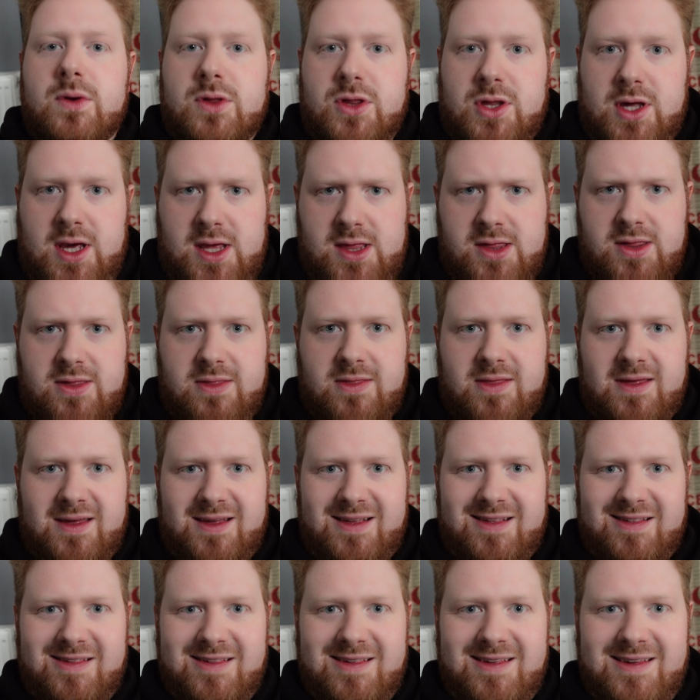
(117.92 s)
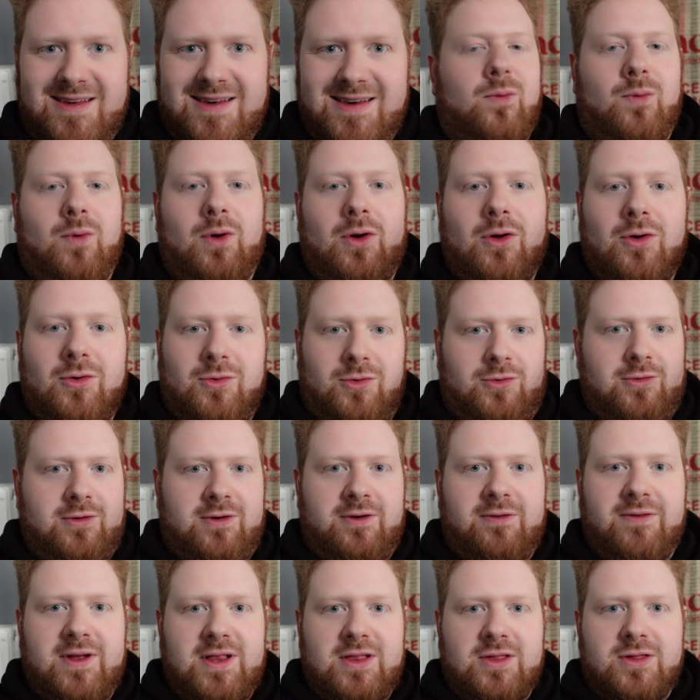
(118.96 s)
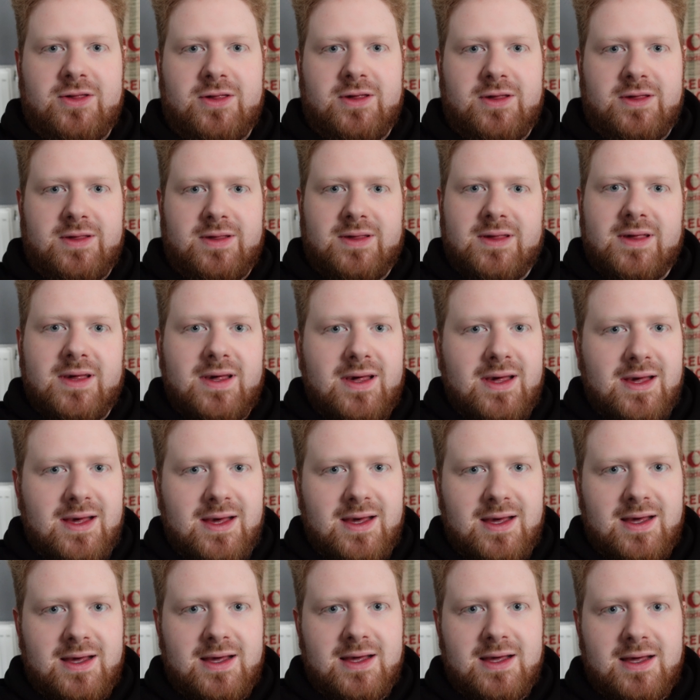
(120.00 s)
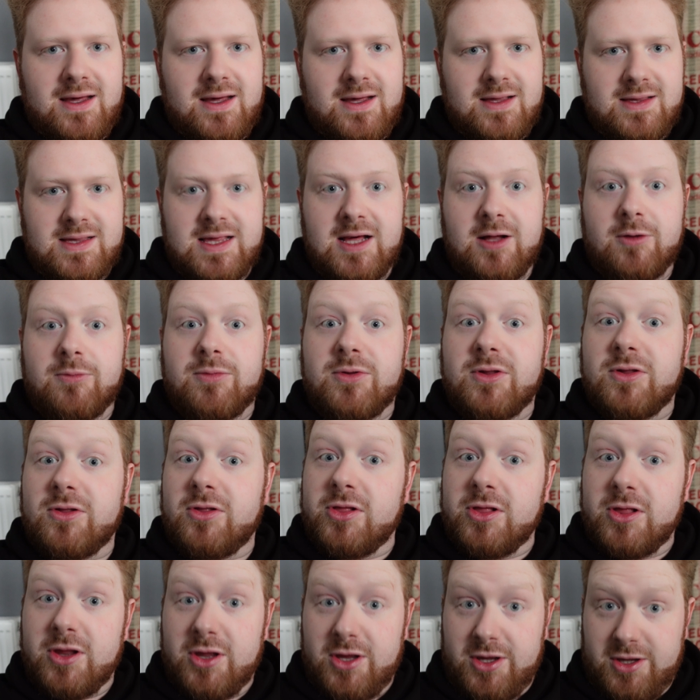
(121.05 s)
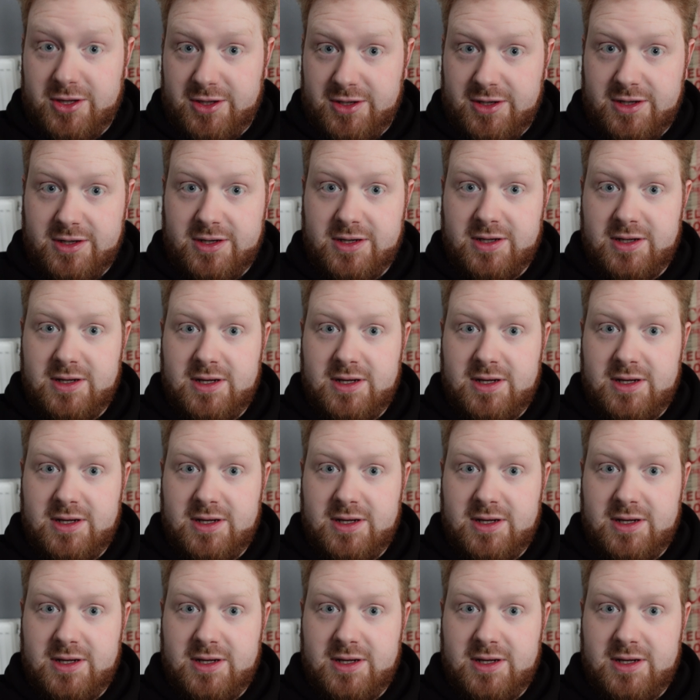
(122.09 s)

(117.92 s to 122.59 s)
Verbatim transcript: we're changing things. 100 Adventures has helped us learn